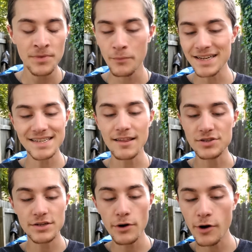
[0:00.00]
We can see
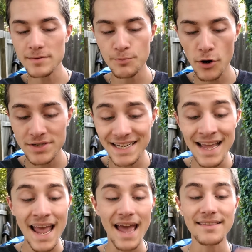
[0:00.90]
there's 0 grams of protein,
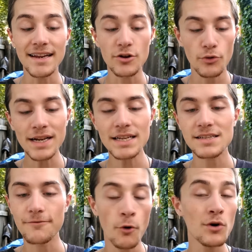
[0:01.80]
and the
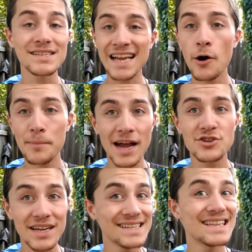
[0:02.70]
ingredients for Sour
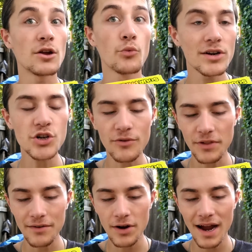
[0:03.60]
Patch Kids, the original
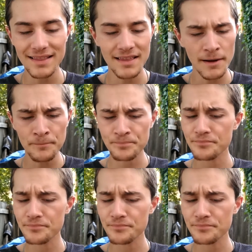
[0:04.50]
flavor kind of thing,